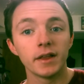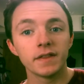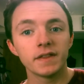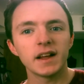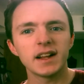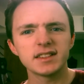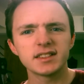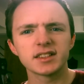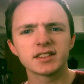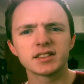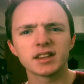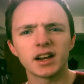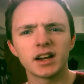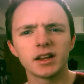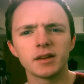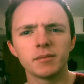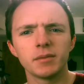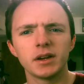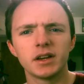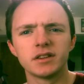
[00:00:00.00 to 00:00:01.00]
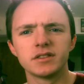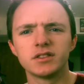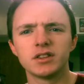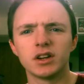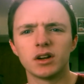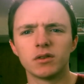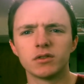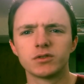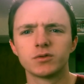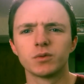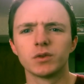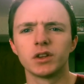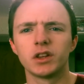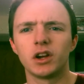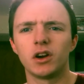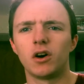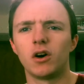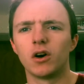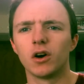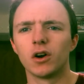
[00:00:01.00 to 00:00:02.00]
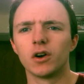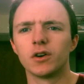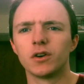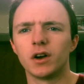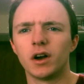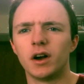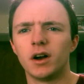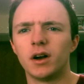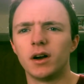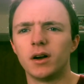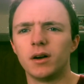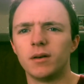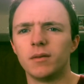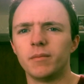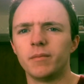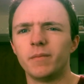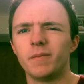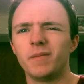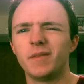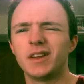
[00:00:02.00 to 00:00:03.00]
That's exciting because, you know, it's really hard, to